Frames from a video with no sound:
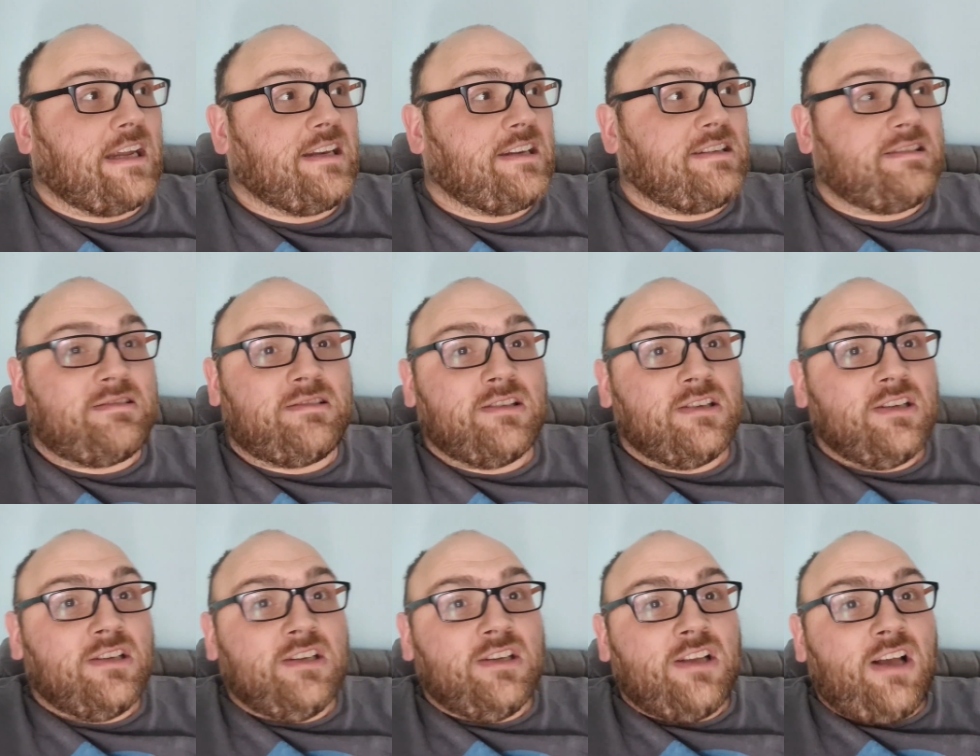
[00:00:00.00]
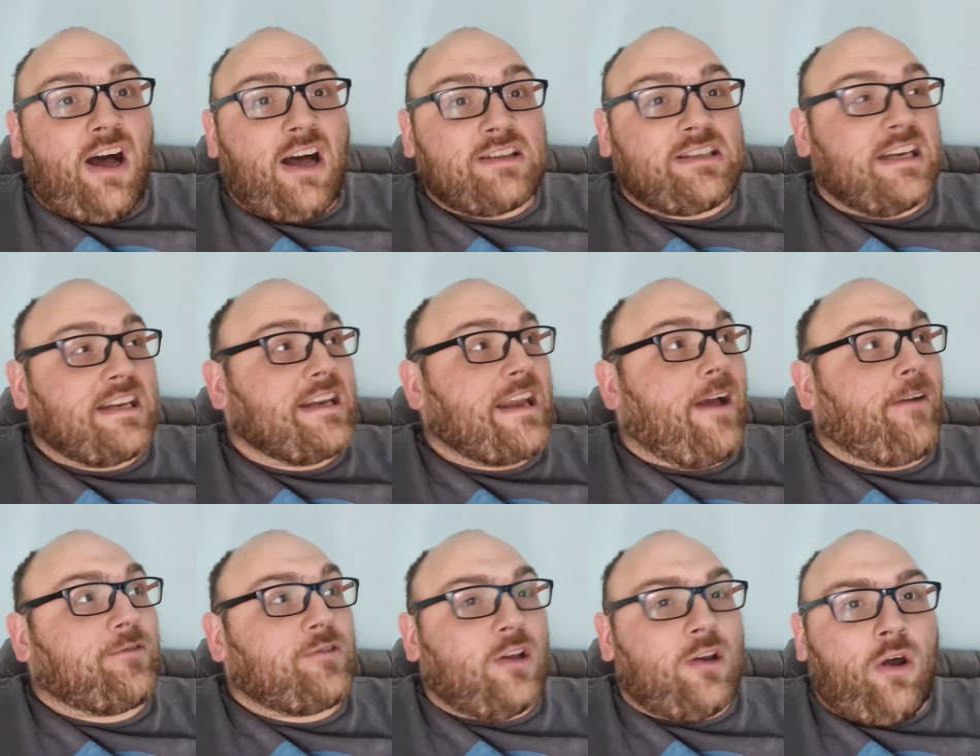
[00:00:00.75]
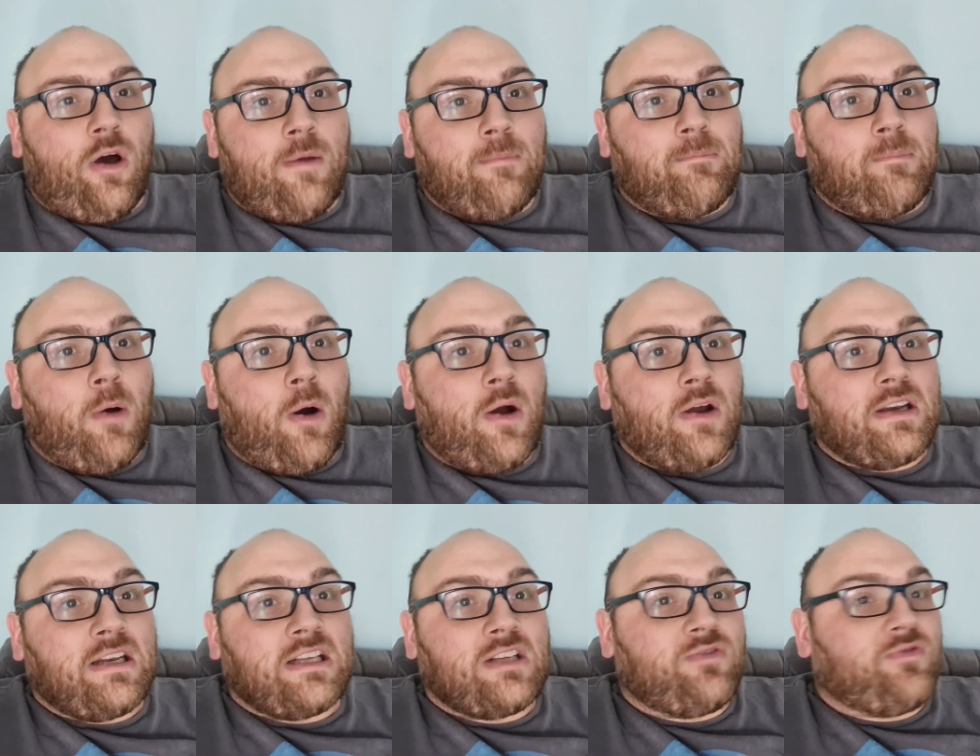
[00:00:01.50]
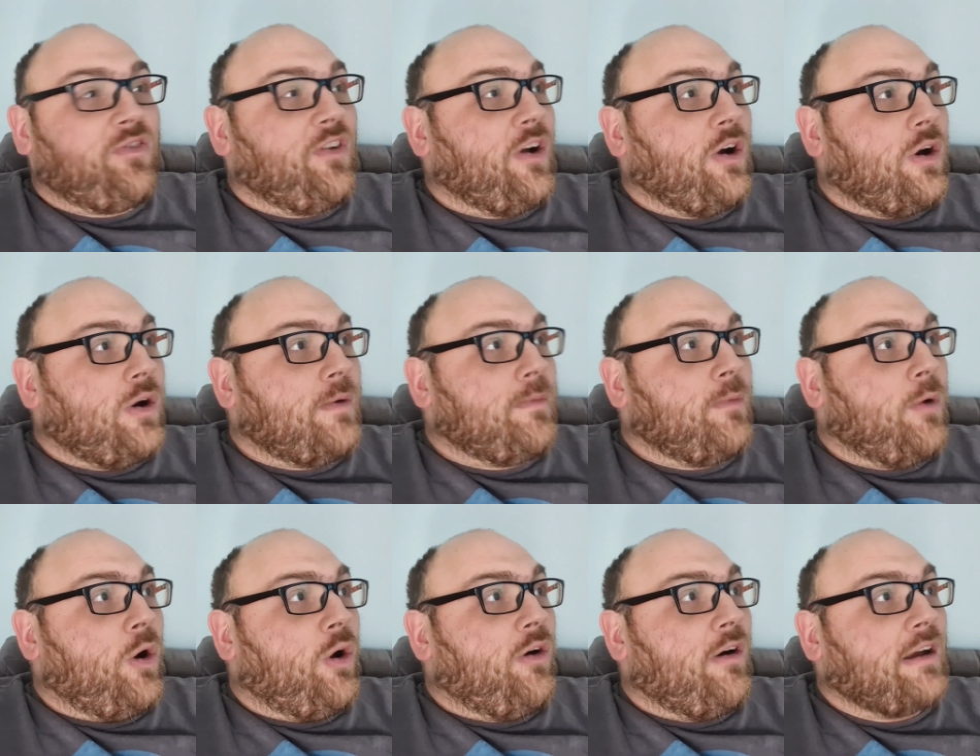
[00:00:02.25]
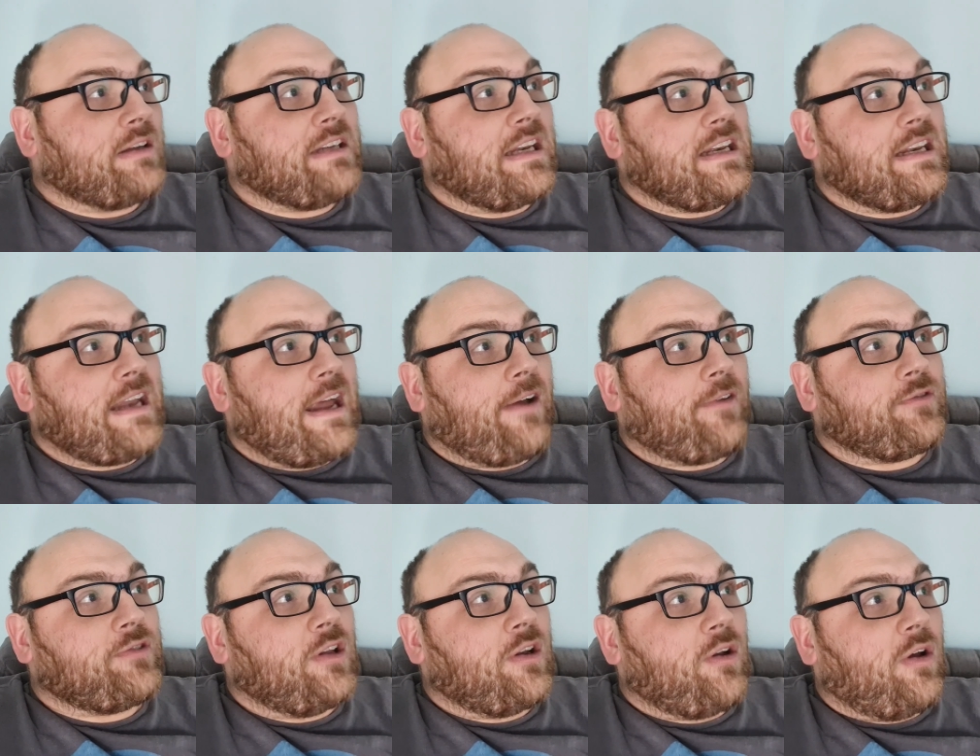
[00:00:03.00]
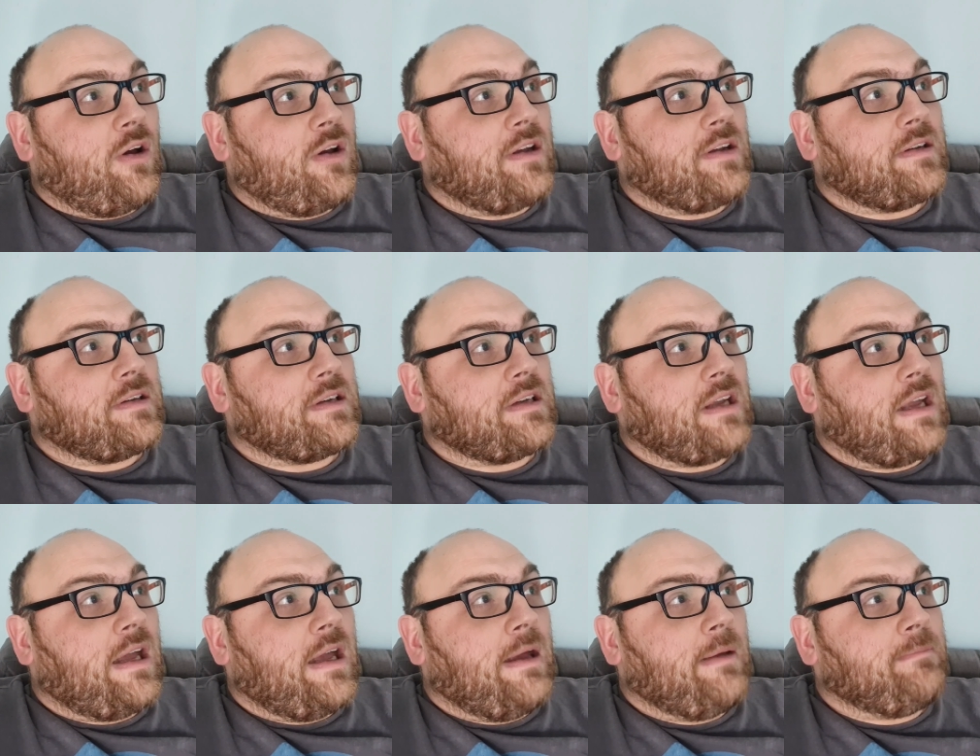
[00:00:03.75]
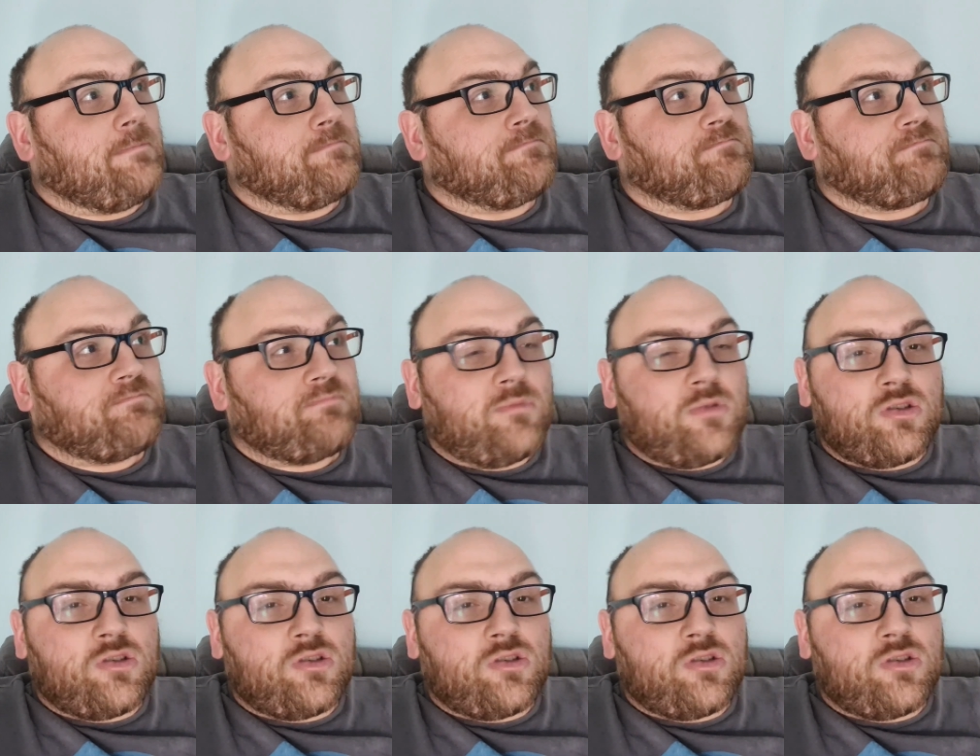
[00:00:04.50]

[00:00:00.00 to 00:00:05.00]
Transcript: And I didn't have to, like, buy this film or I didn't have to, like, um,